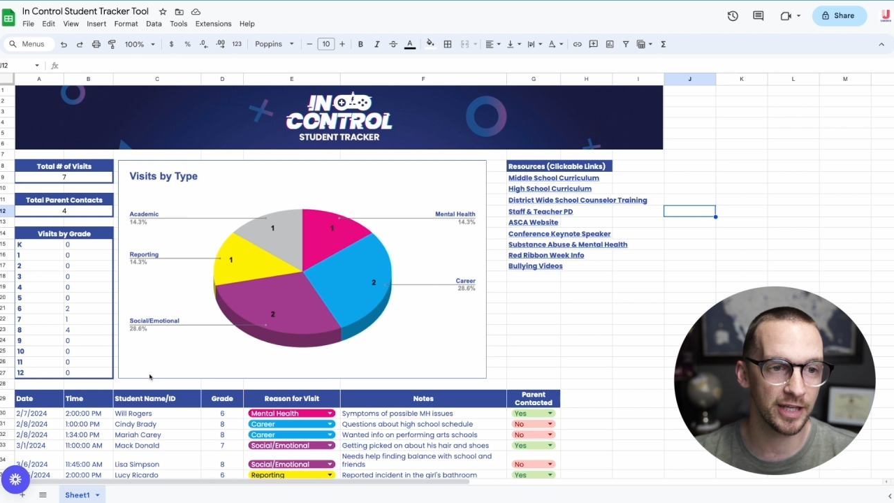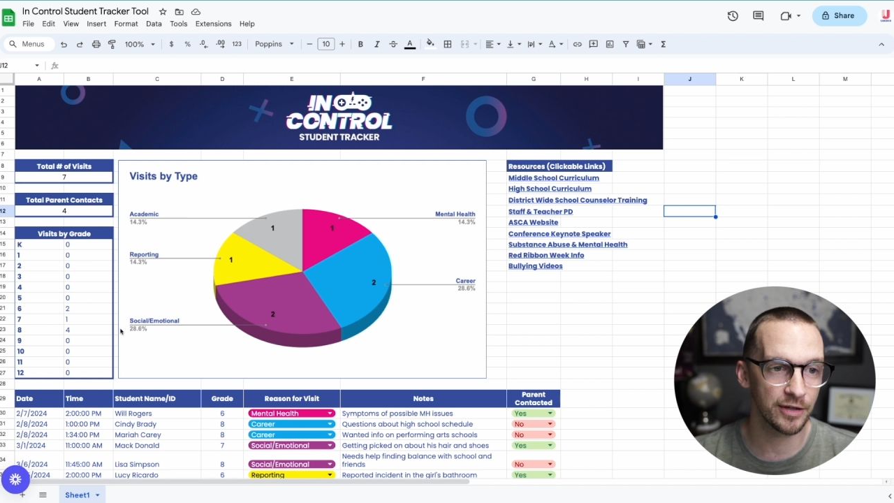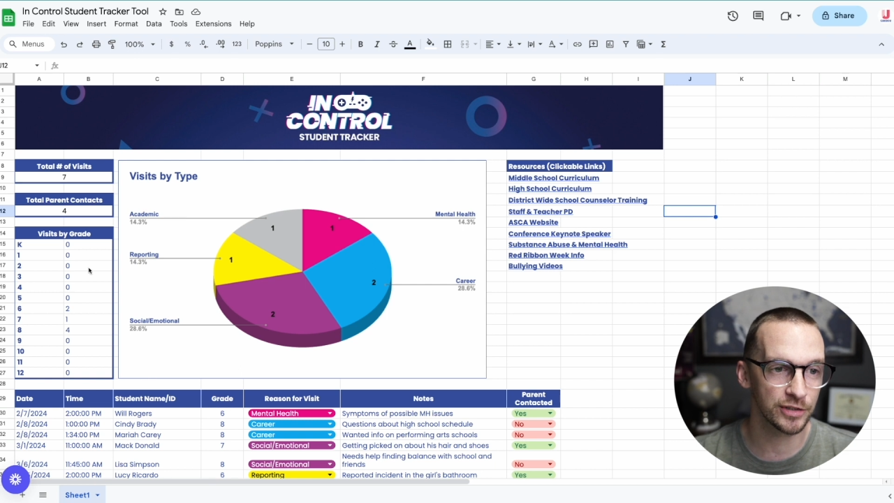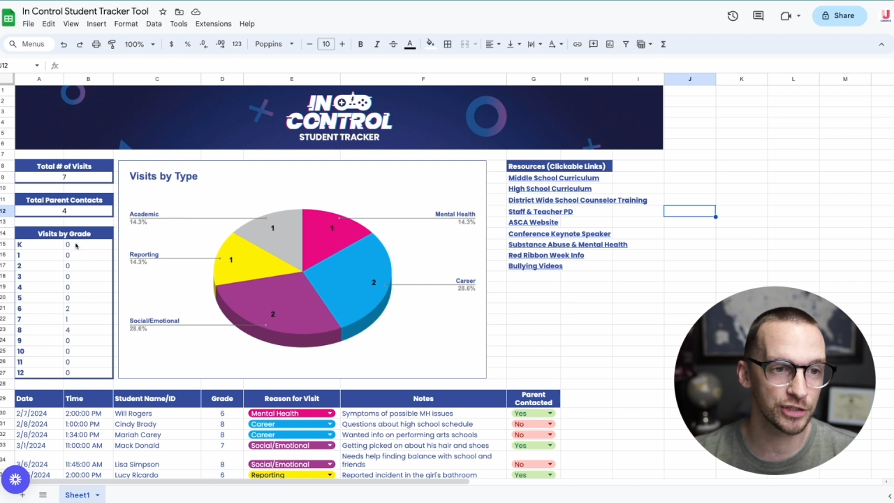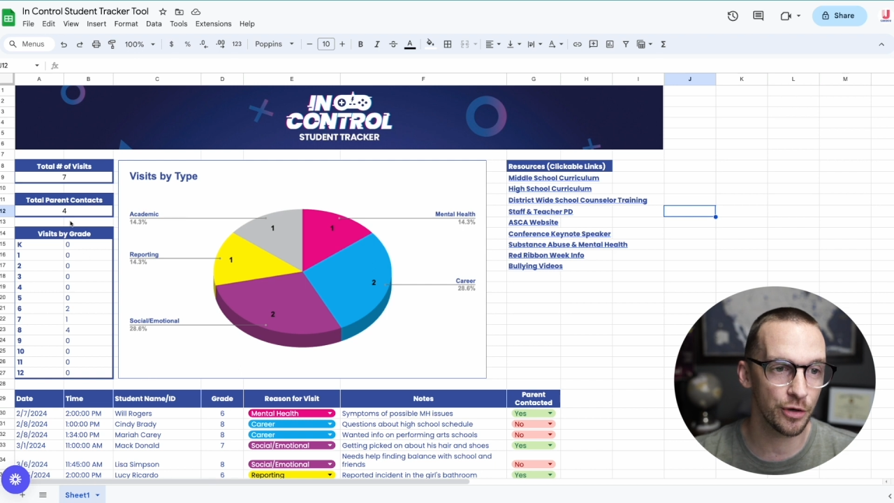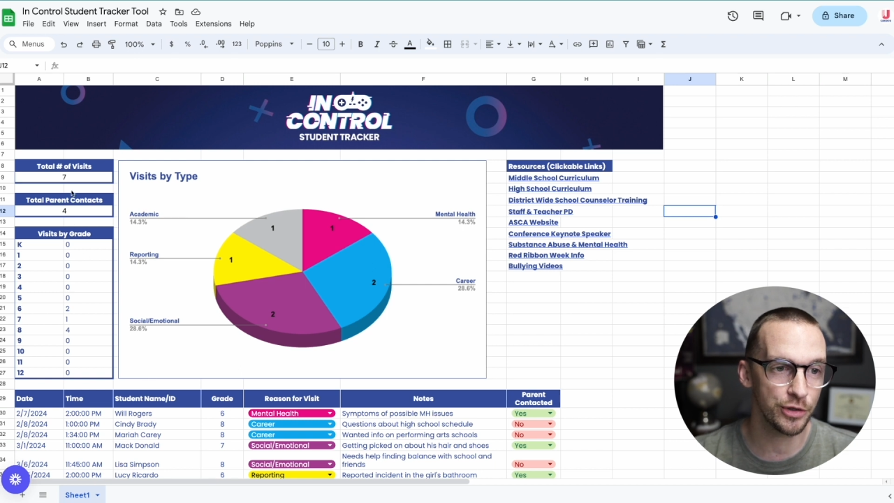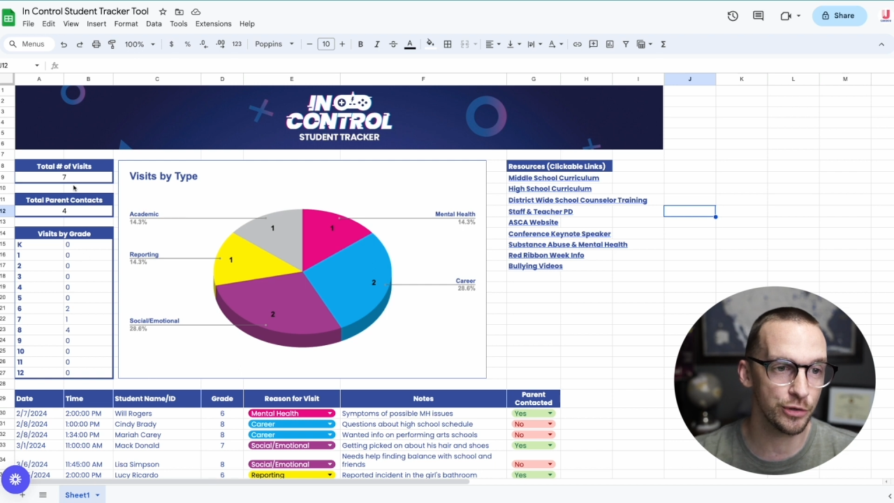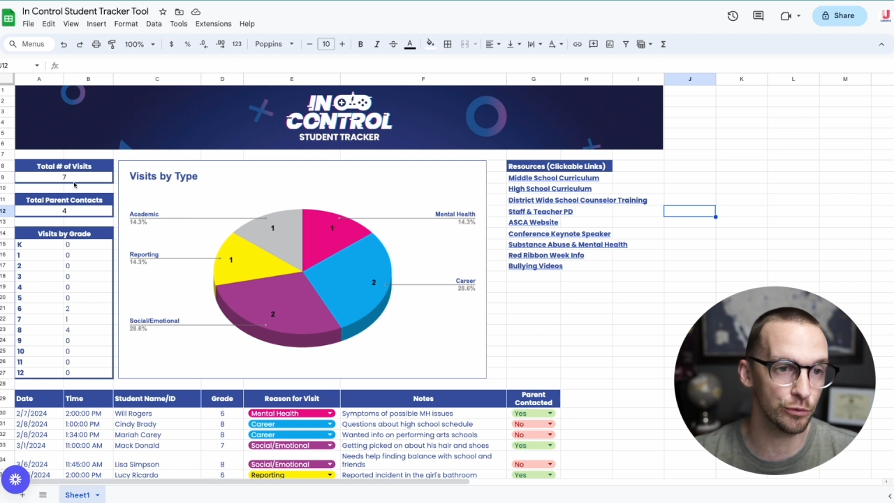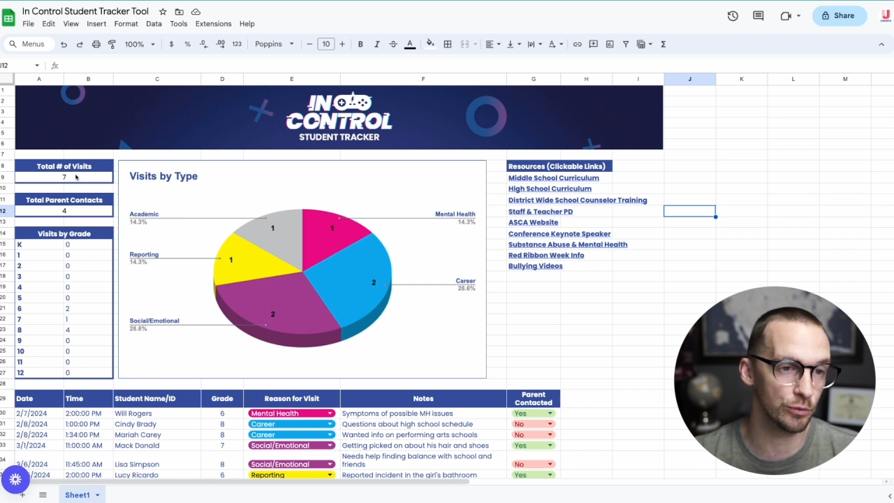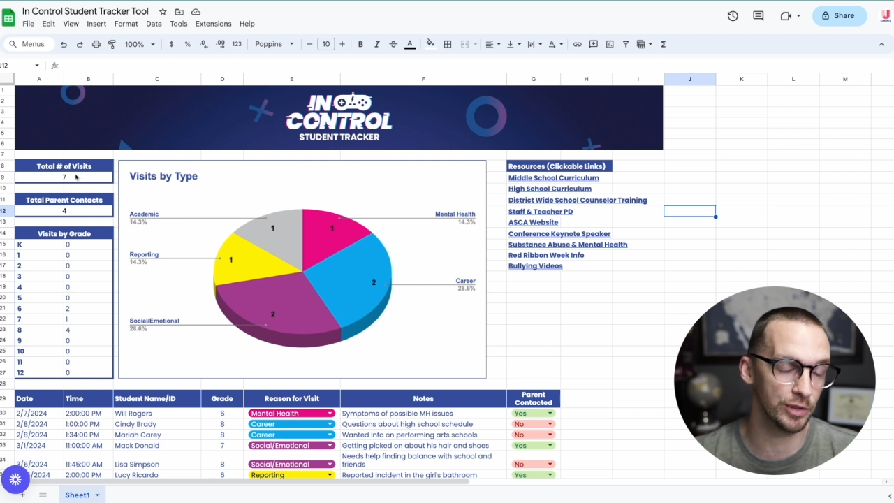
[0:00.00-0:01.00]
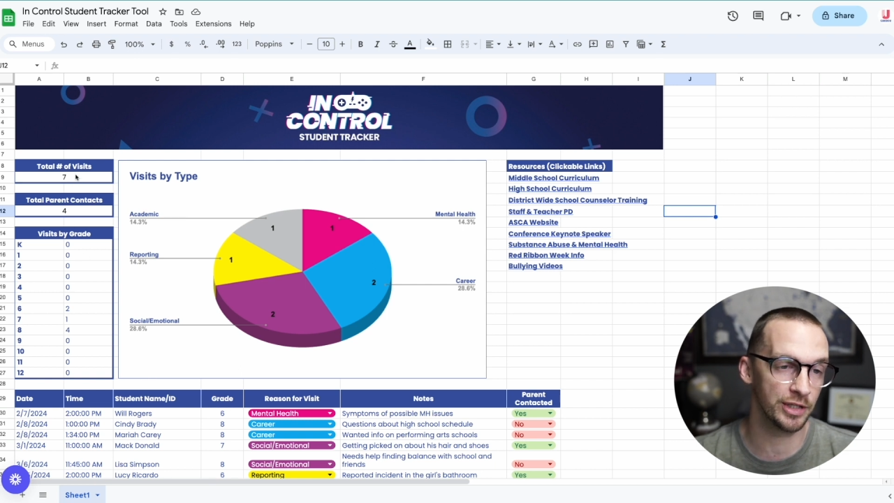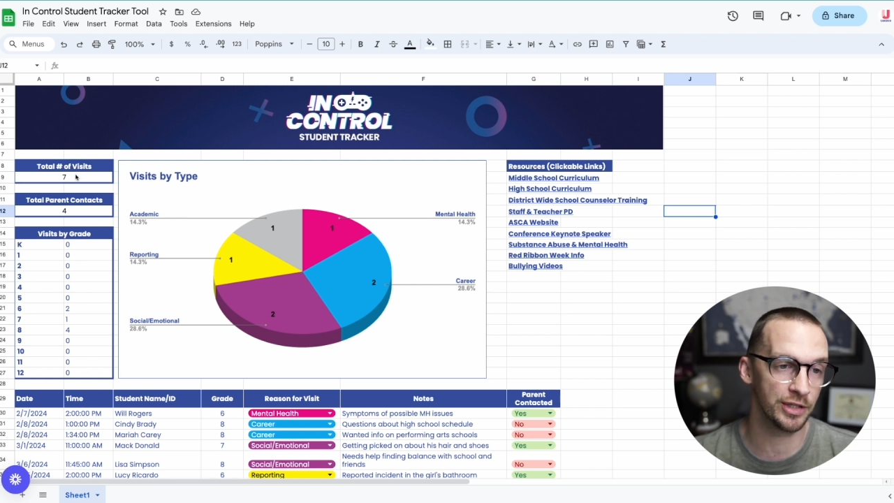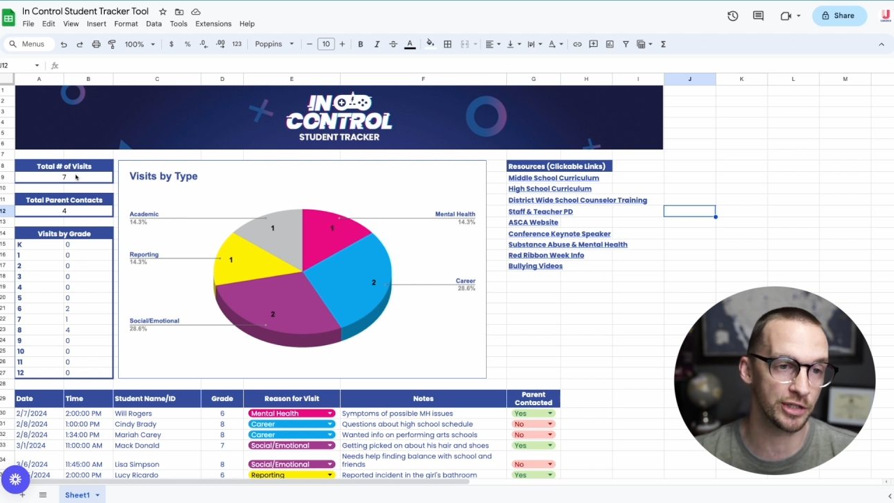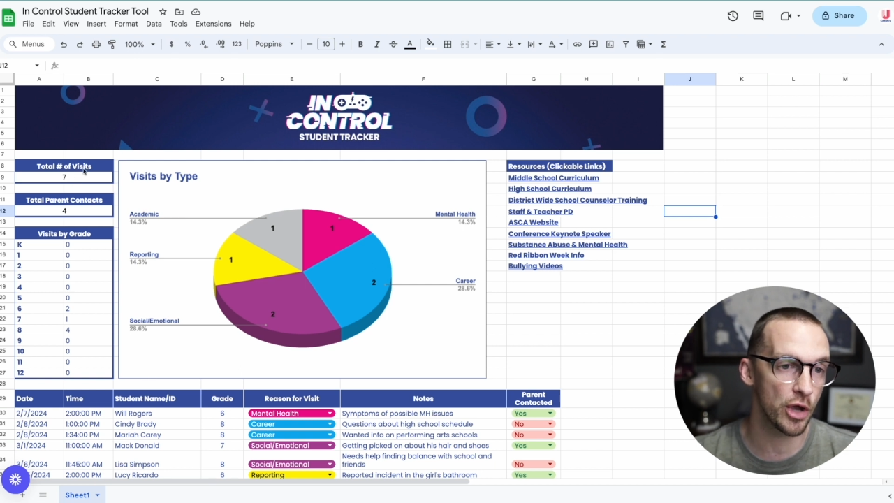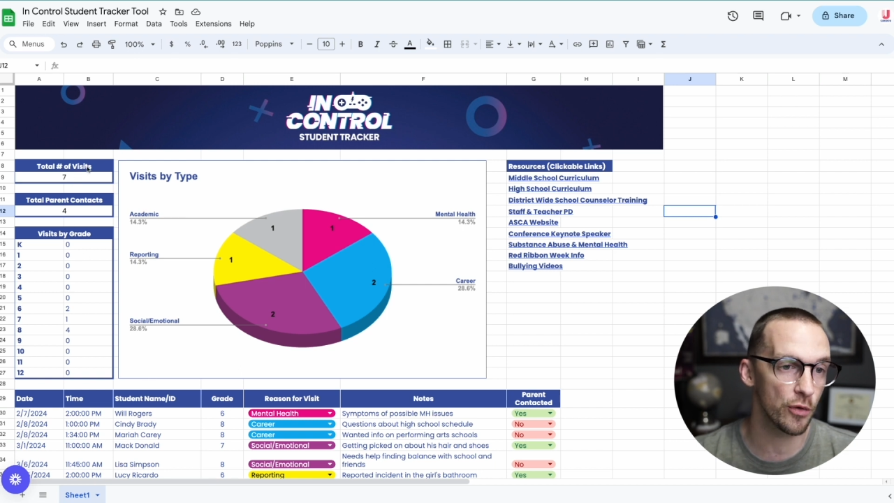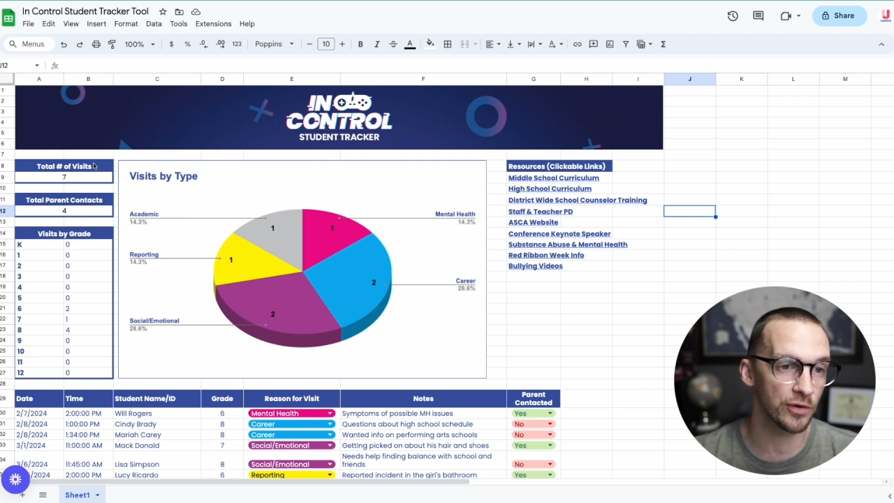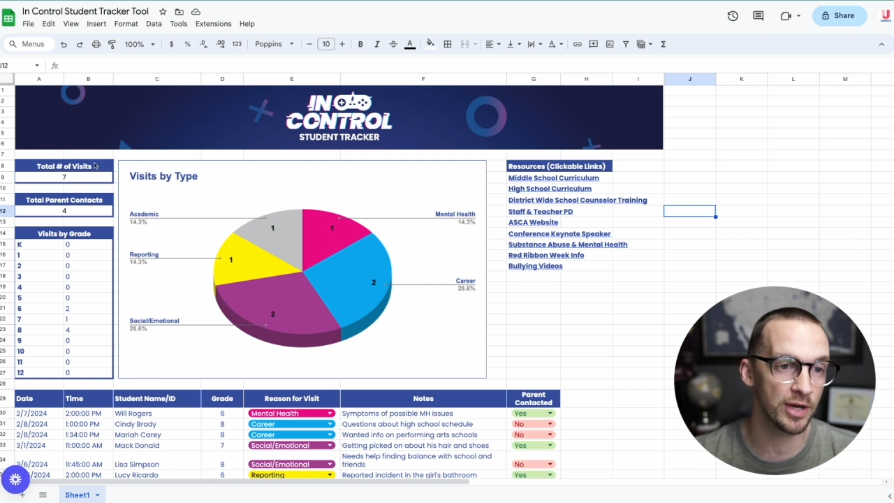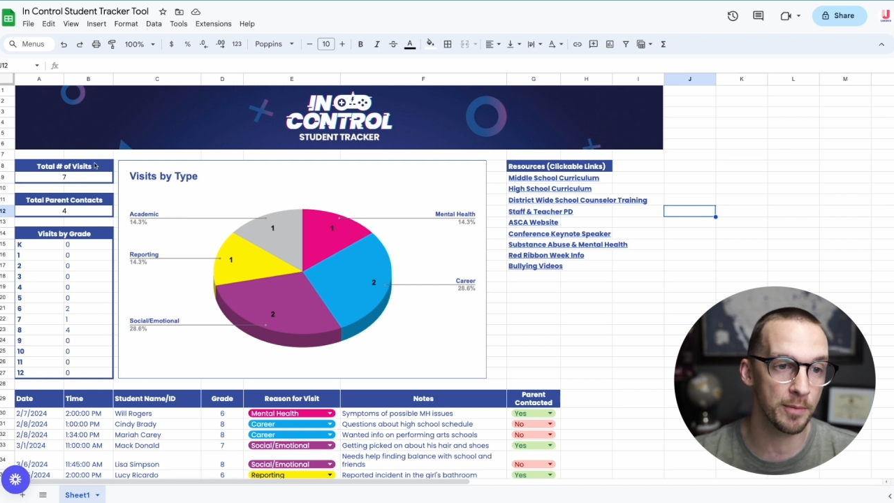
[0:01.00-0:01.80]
it'll show you the total